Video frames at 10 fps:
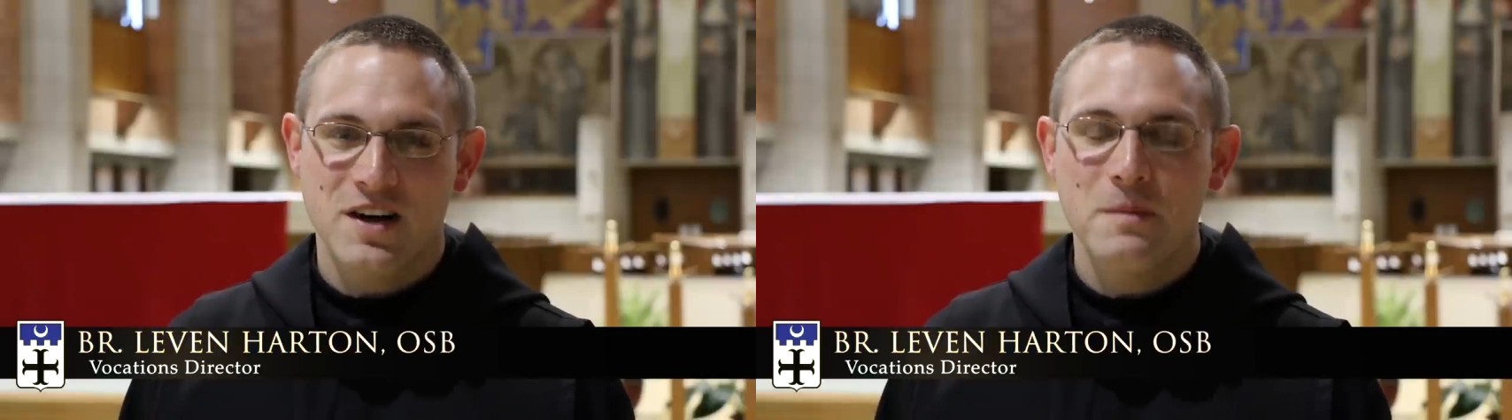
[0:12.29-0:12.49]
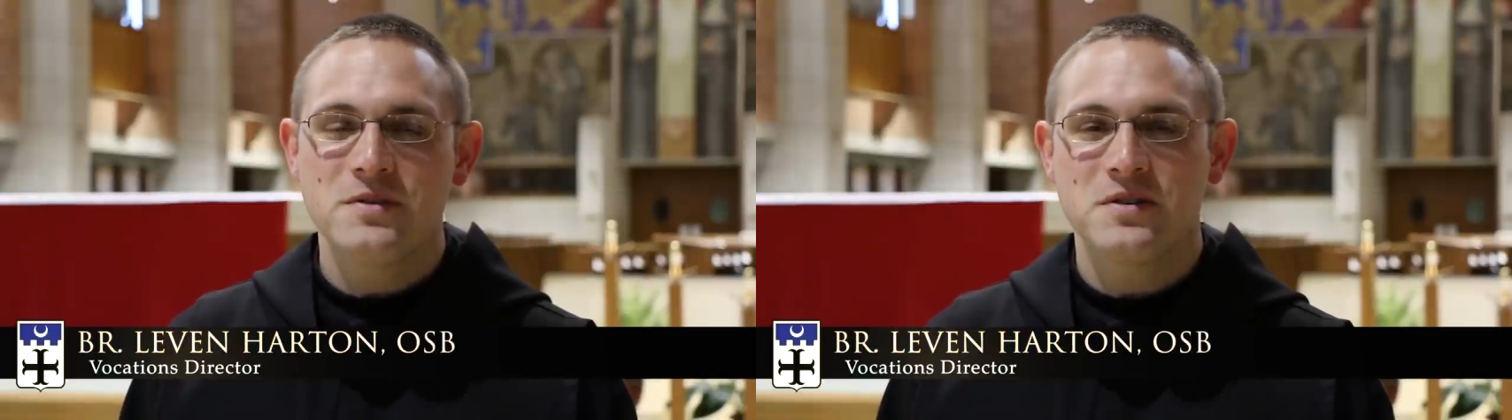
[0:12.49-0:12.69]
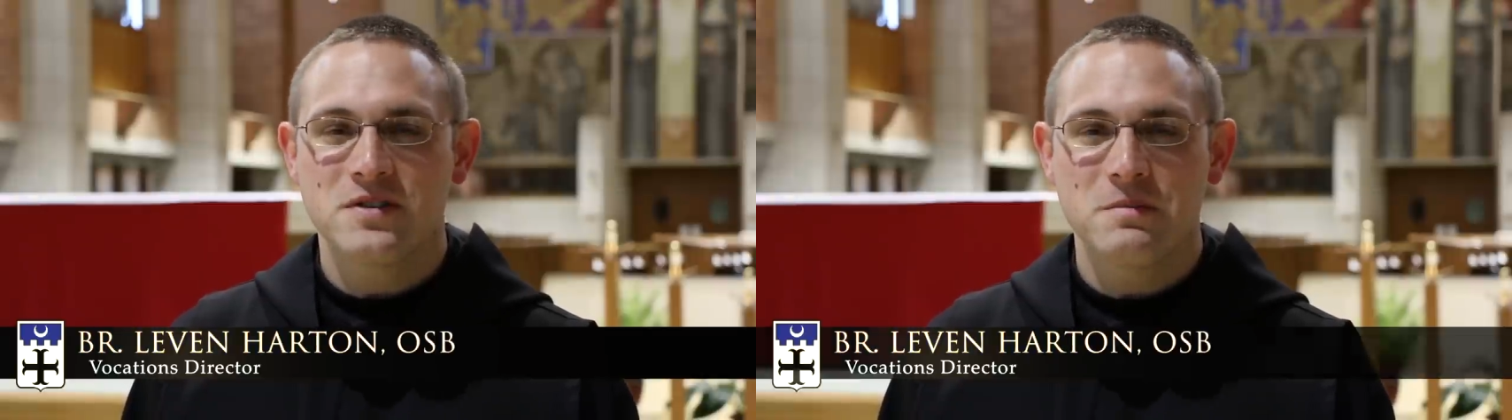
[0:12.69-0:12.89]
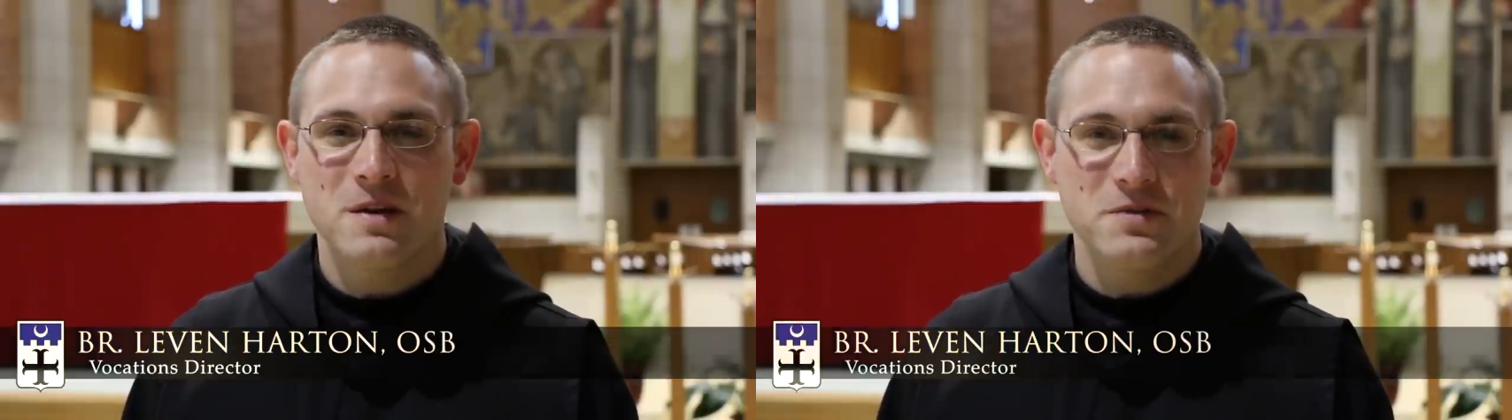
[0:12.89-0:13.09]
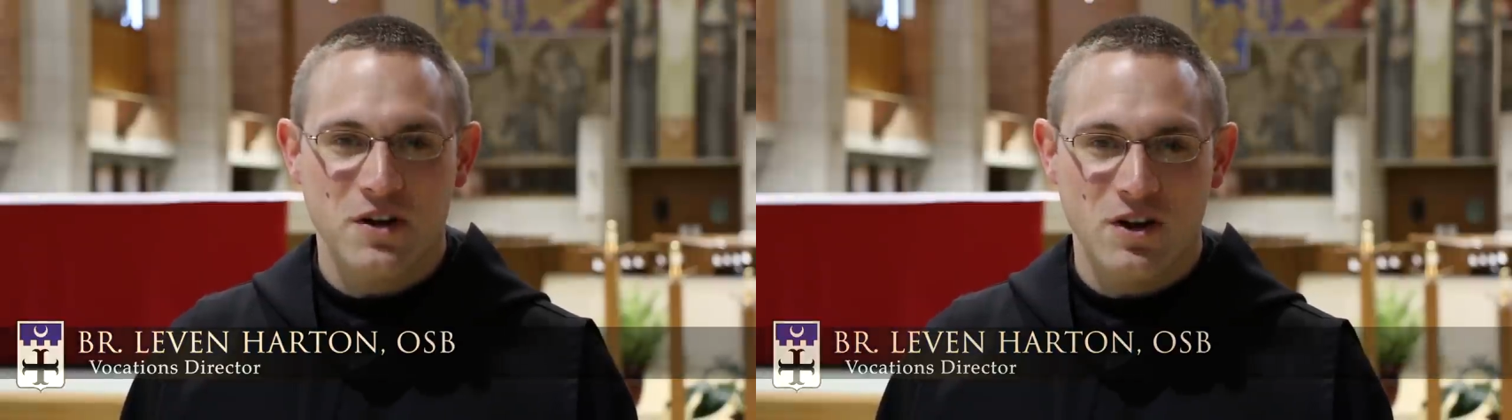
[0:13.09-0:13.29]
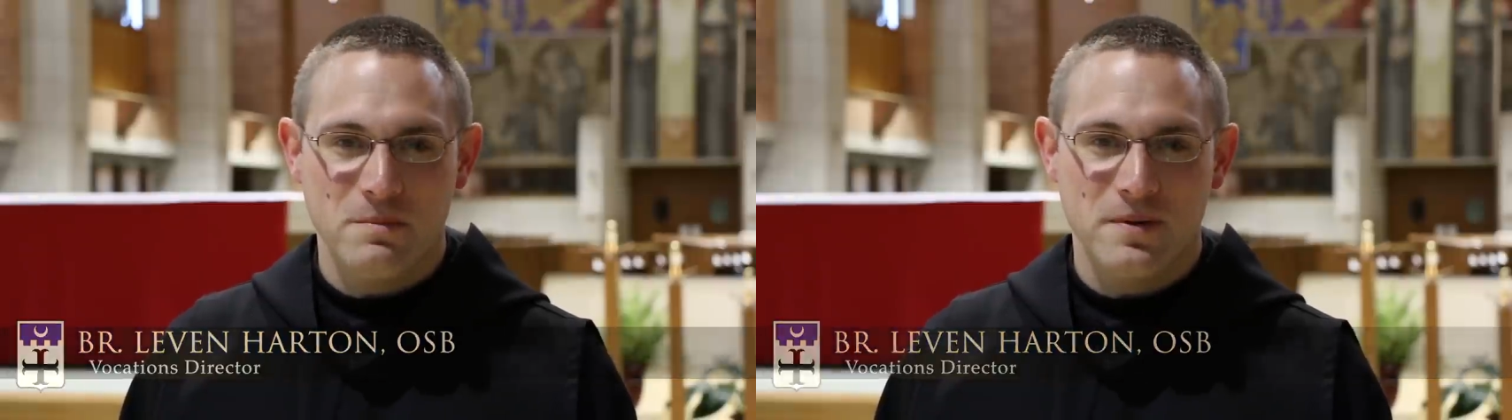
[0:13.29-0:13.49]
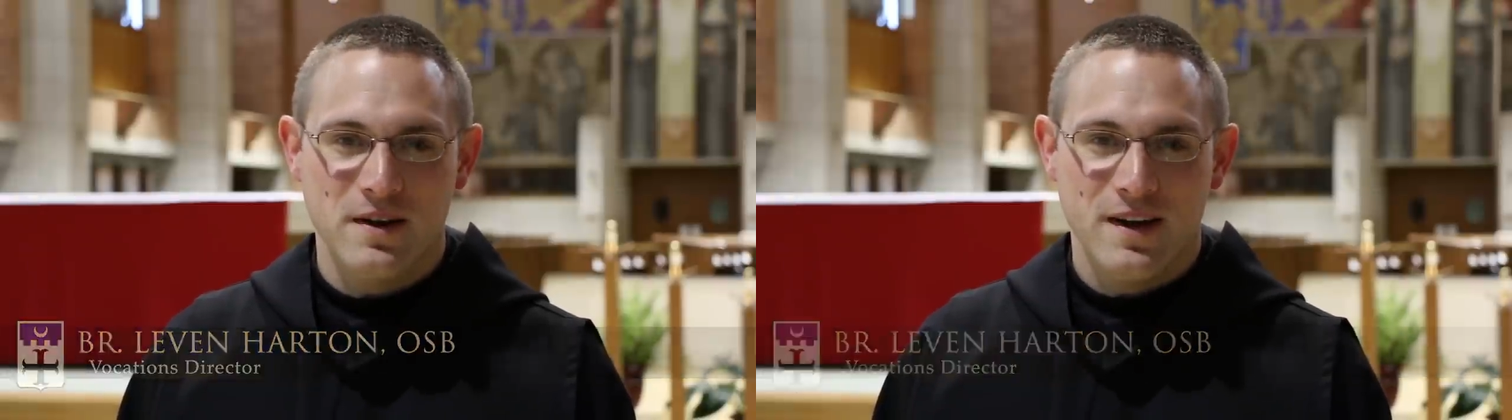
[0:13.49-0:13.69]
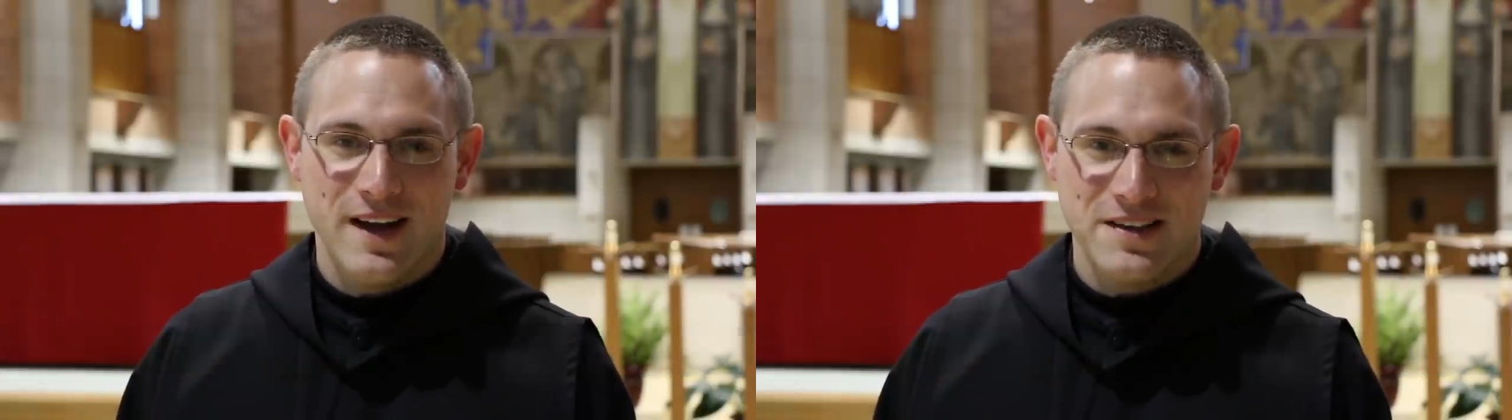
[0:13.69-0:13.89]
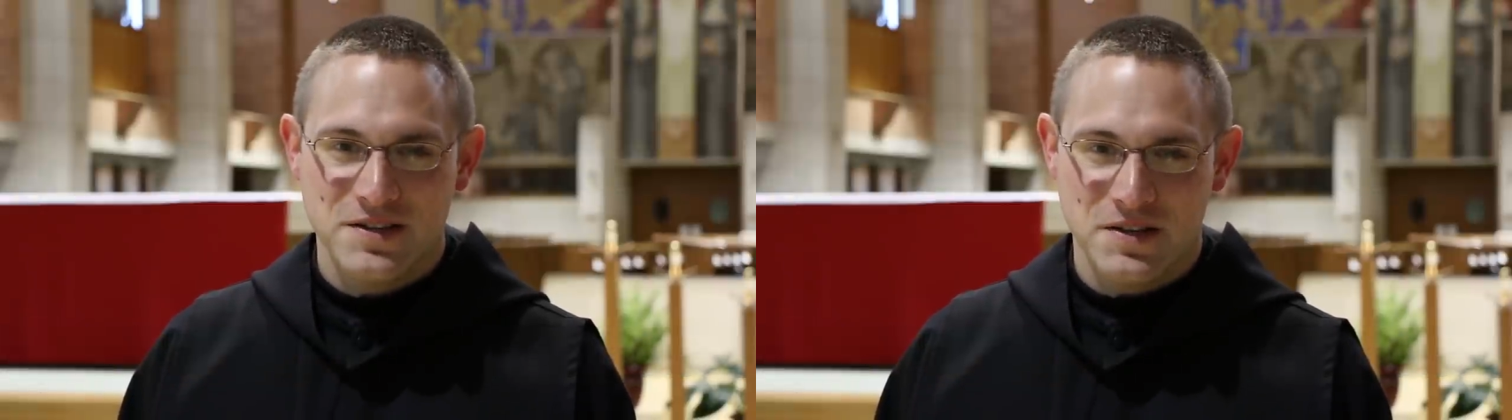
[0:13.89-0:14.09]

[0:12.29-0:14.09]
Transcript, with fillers: Thomas is sometimes held up as